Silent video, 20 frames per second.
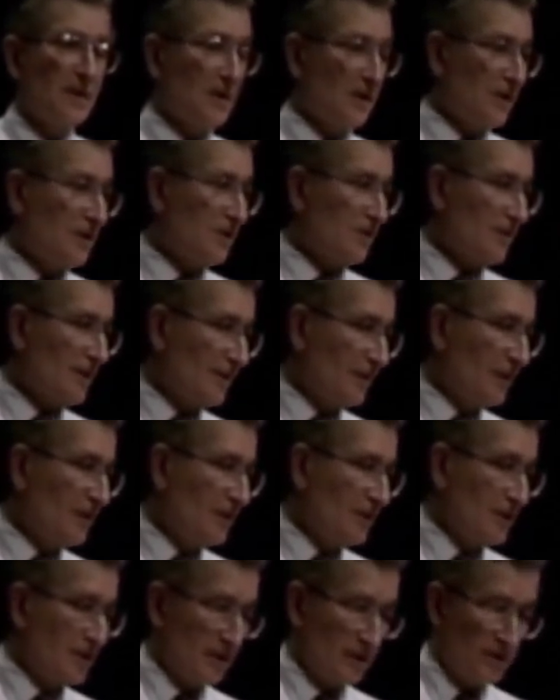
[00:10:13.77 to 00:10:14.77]
because the
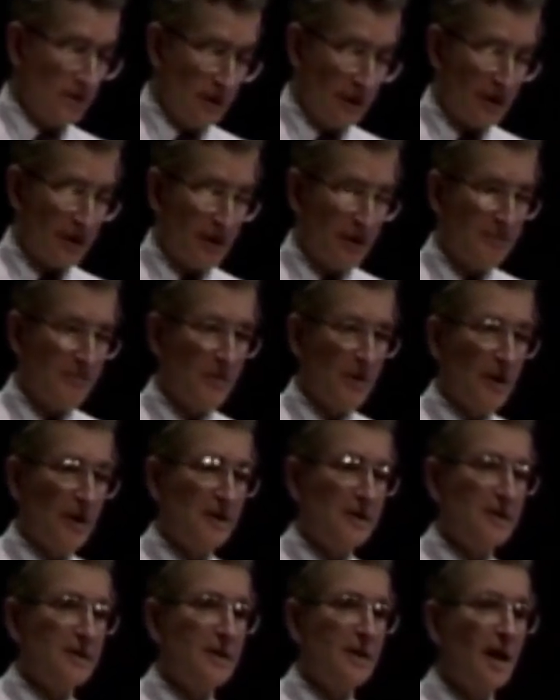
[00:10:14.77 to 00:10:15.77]
revolution, according to
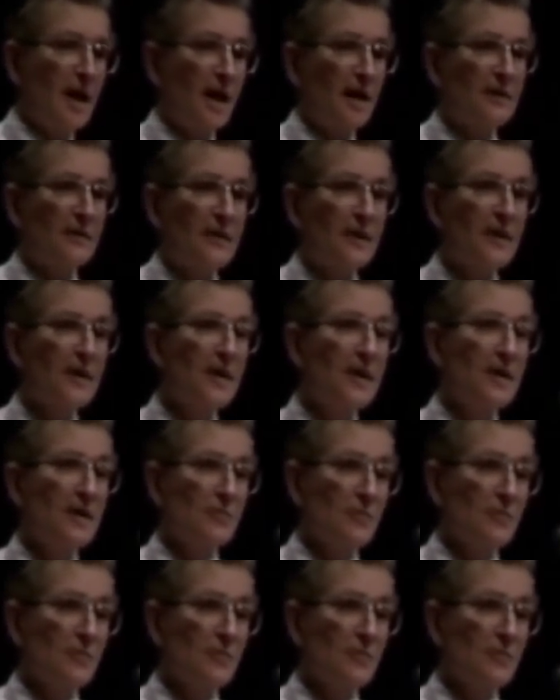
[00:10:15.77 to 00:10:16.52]
Marx's doctrine,